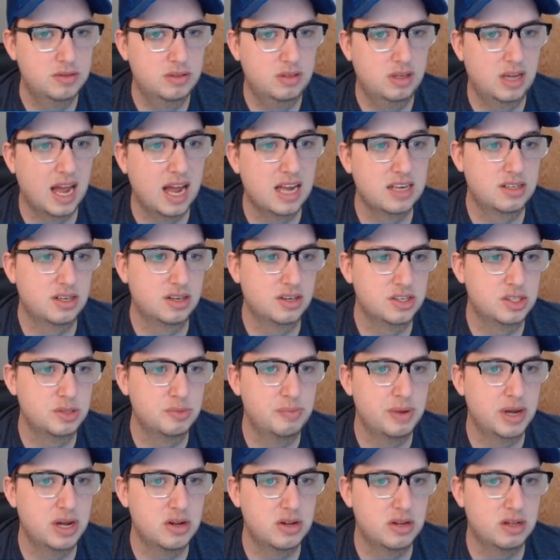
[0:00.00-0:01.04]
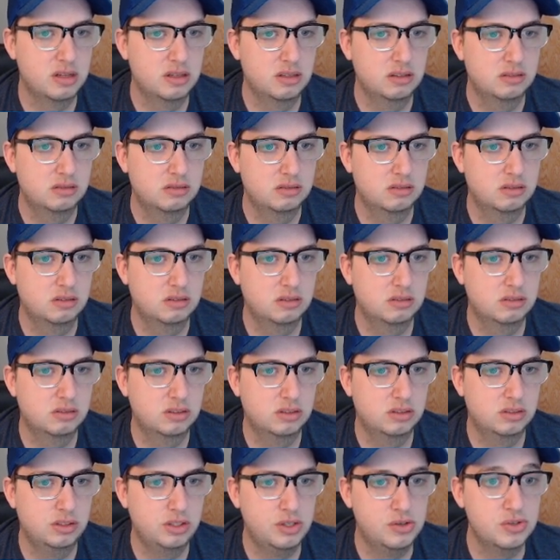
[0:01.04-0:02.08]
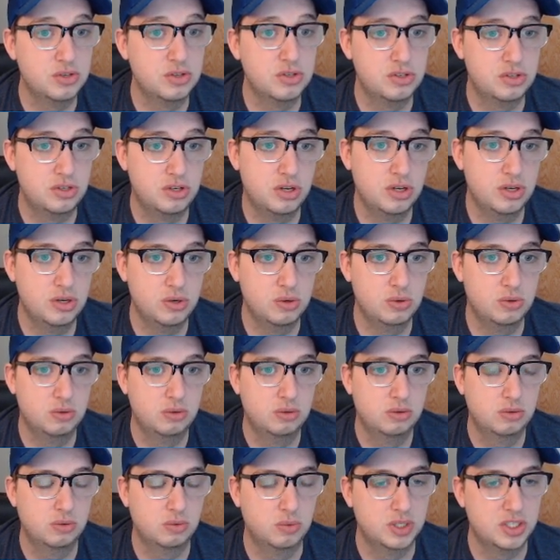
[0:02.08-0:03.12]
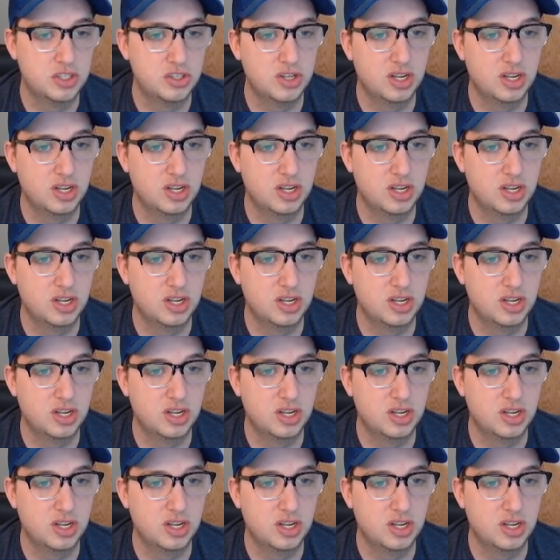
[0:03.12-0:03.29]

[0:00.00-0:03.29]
Casting a spell uses 2, which